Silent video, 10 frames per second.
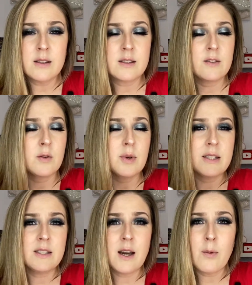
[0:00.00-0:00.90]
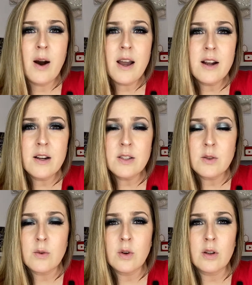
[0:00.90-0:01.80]
This is for my DIYers,
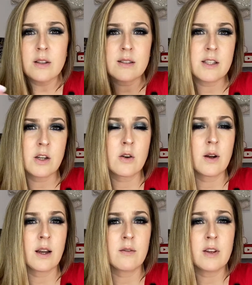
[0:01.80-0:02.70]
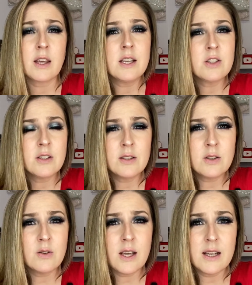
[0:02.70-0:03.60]
or let's say you're going on vacation in
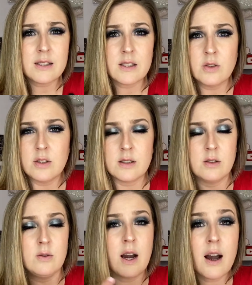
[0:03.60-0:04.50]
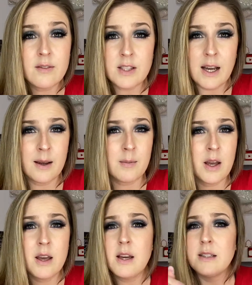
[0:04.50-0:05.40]
2 days and you just do not have time
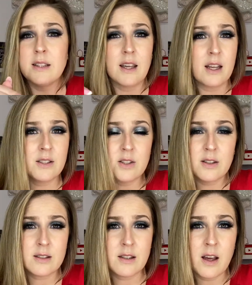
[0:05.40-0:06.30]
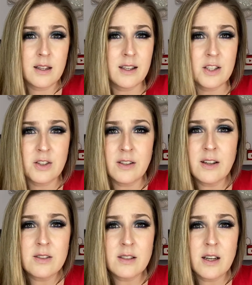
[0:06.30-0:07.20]
to get into the salon and get your
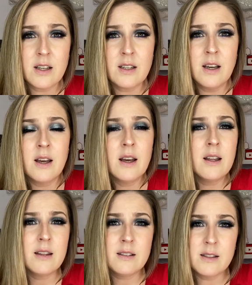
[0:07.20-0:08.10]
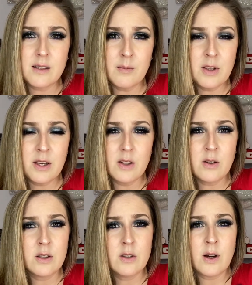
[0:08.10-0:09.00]
nails done. This is something that you
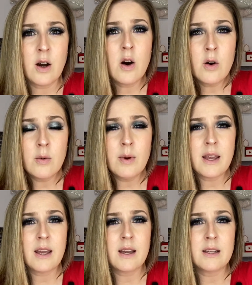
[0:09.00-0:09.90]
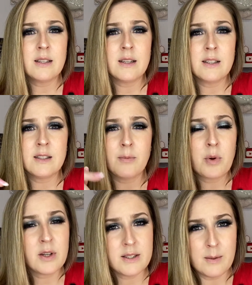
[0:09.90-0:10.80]
can do at home, and it's
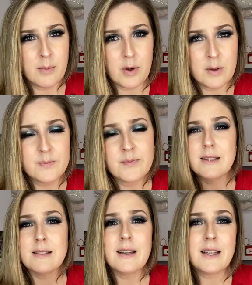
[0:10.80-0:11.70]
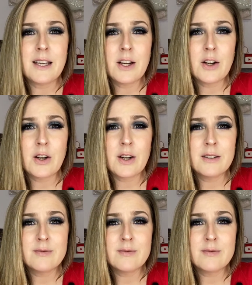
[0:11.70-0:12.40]
pretty simple. It's late here.